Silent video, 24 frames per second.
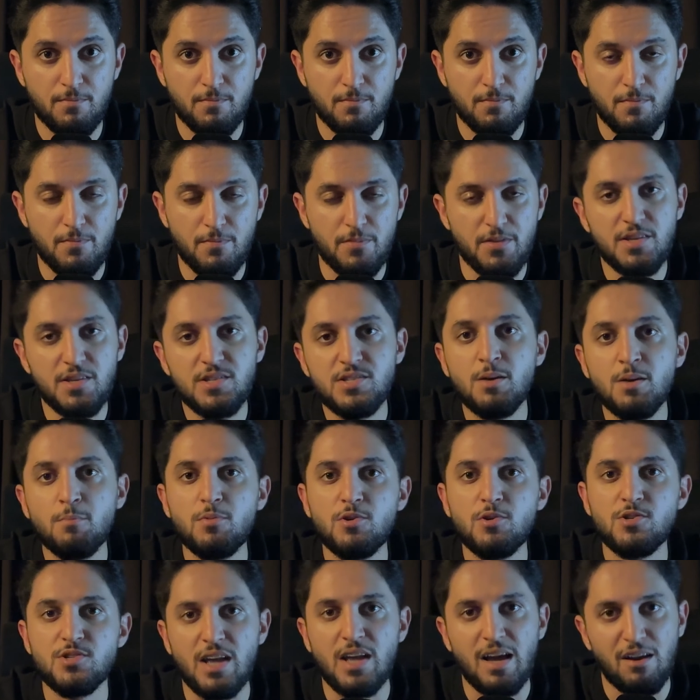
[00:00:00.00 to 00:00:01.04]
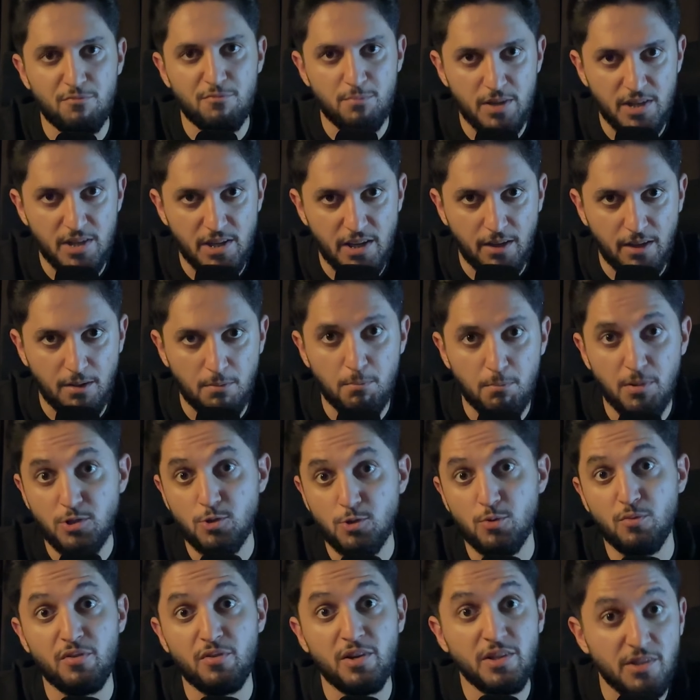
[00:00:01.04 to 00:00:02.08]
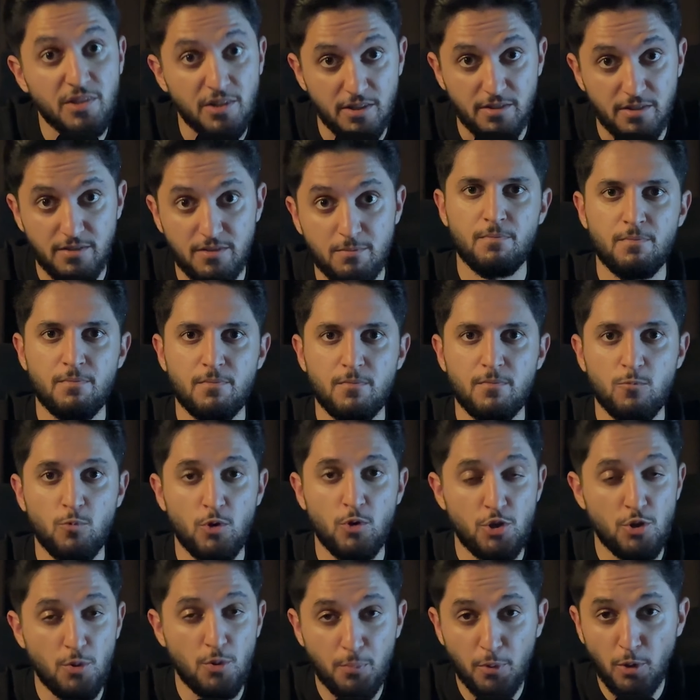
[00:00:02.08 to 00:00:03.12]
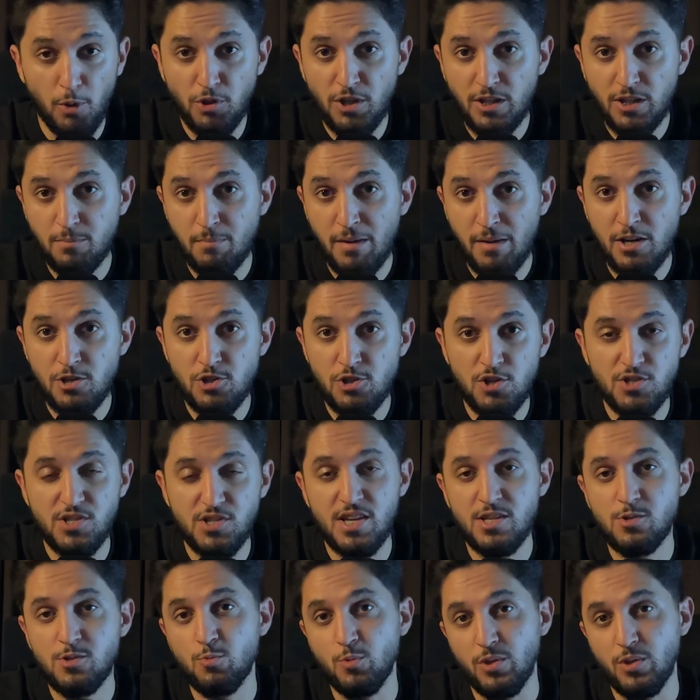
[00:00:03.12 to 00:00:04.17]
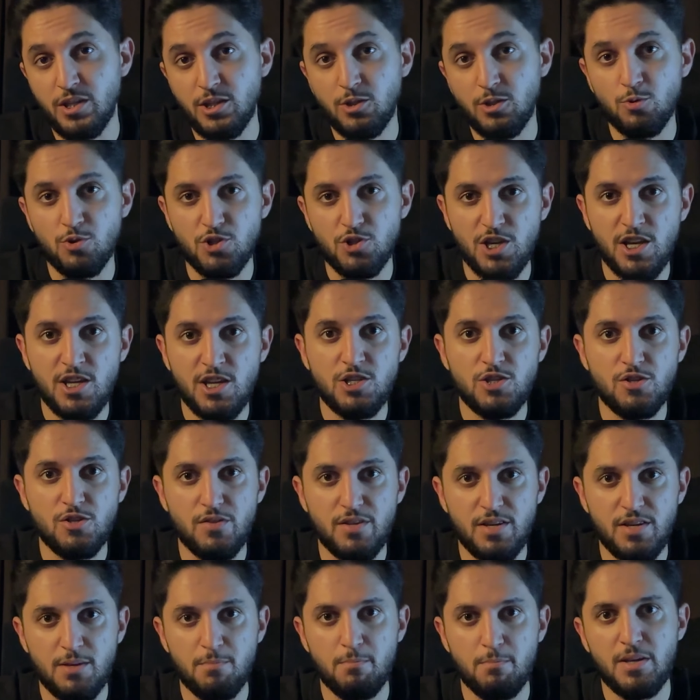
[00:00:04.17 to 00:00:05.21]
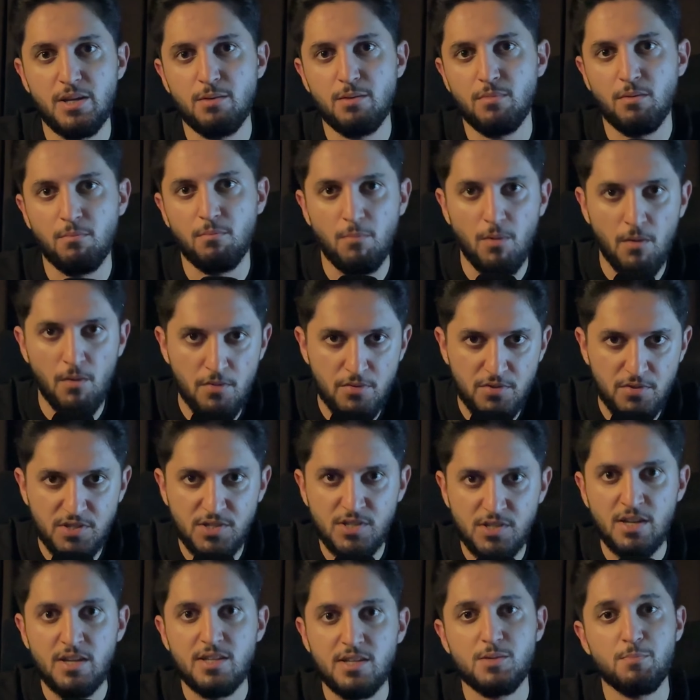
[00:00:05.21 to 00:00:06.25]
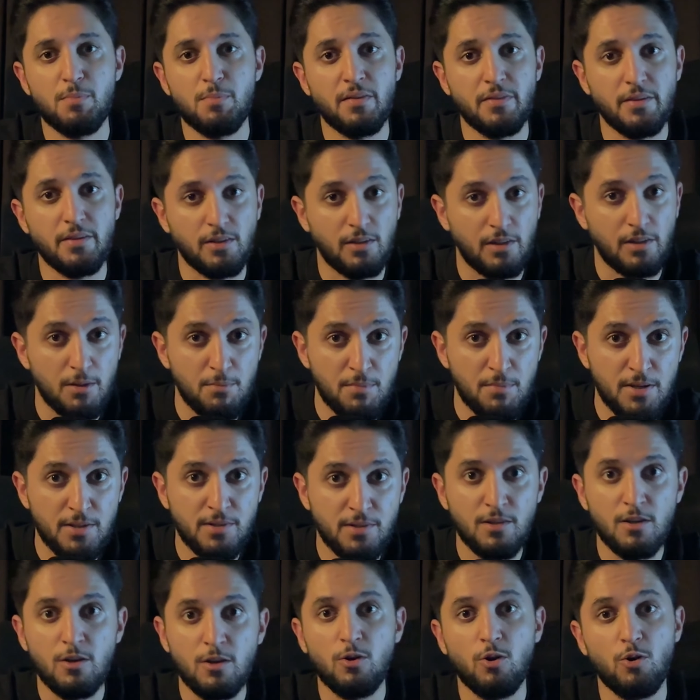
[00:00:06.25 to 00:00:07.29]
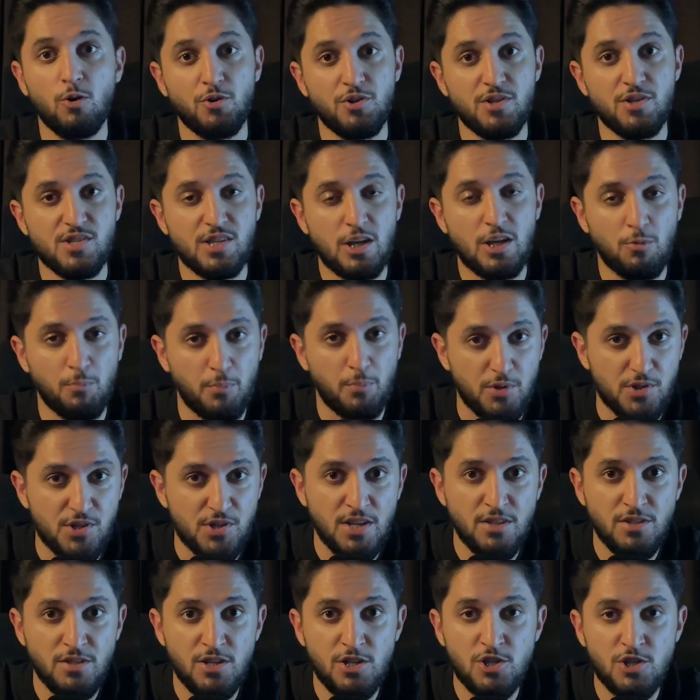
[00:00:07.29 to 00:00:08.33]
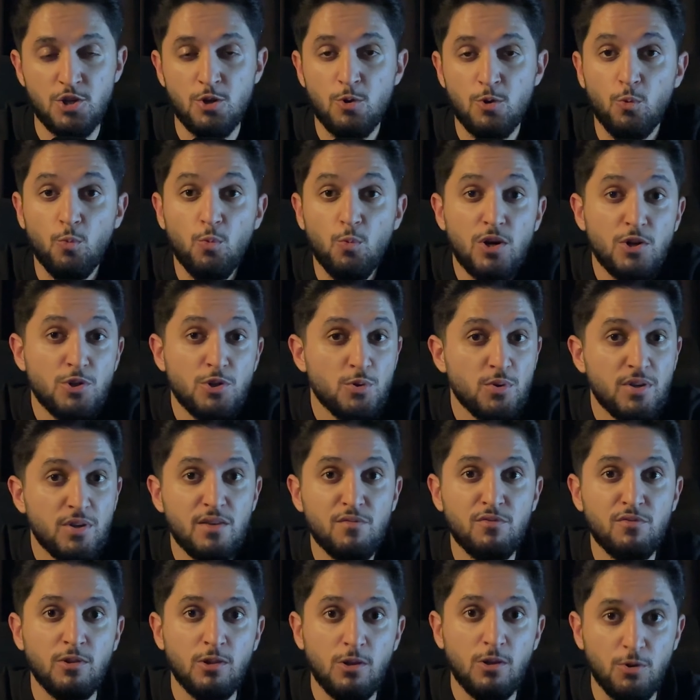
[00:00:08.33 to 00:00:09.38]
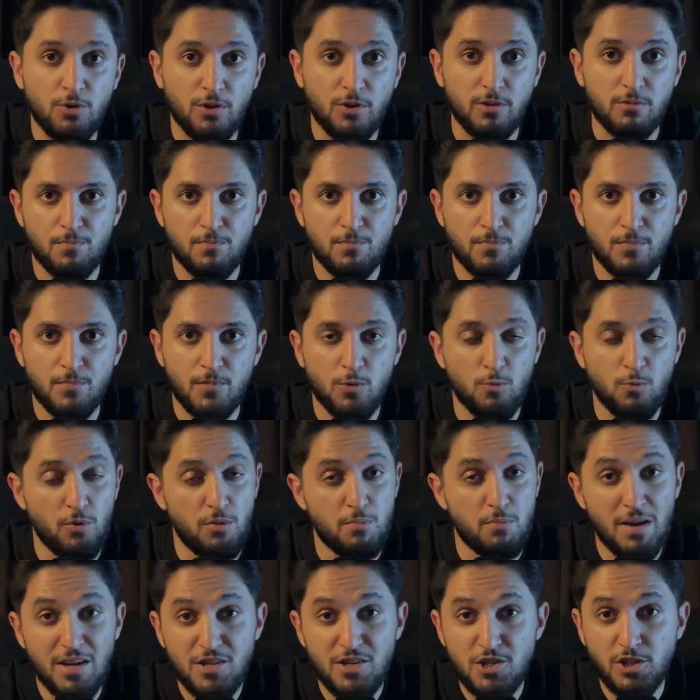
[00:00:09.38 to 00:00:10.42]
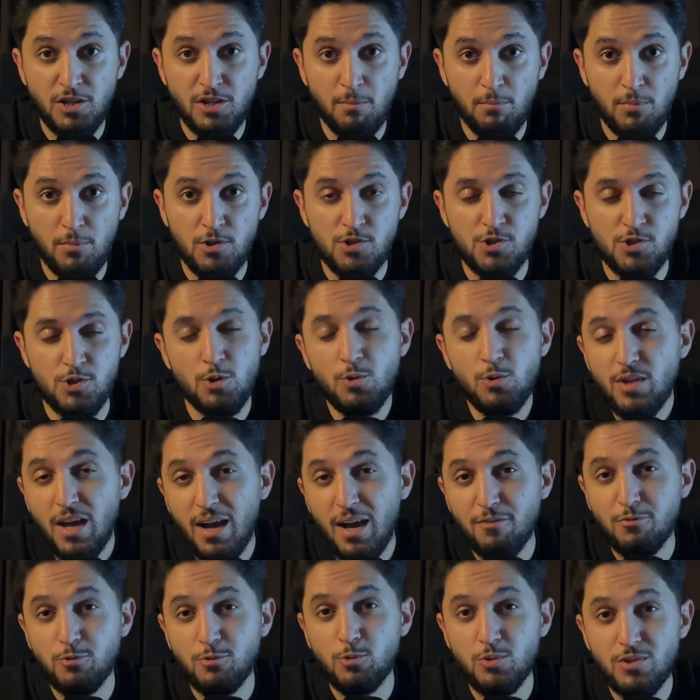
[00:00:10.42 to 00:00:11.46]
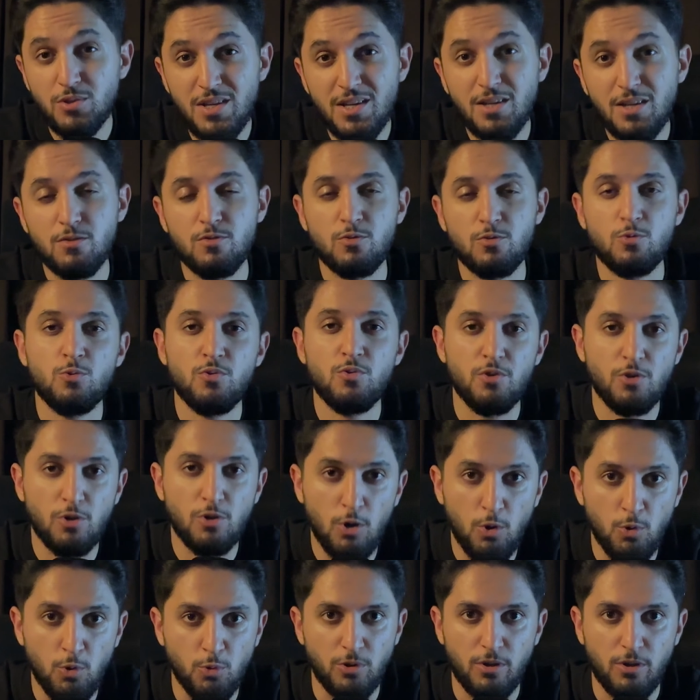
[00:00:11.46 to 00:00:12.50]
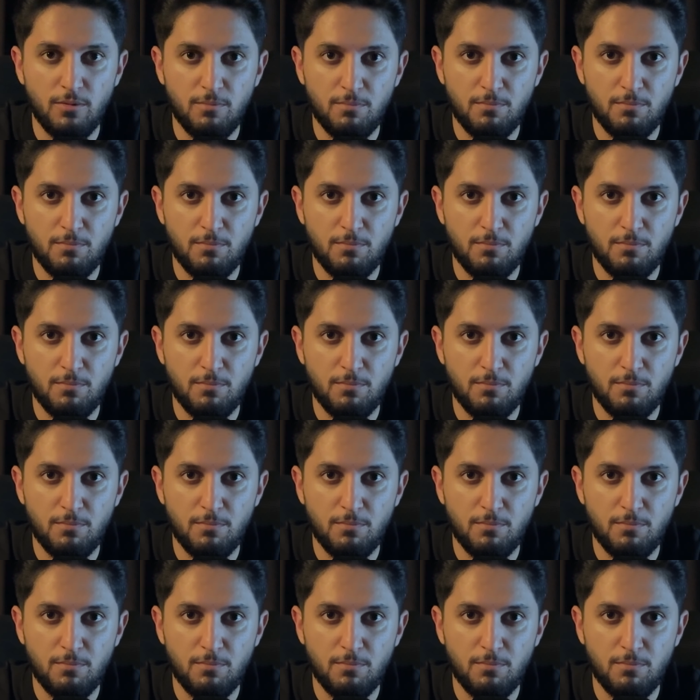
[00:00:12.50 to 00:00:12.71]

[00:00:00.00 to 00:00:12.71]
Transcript: These numbers have meaning, but you've hidden it. When your product manager says we need to change the minimum months, spending limit, or discount percentage, where do you even look? With magic numbers, you'd have to dig through the code.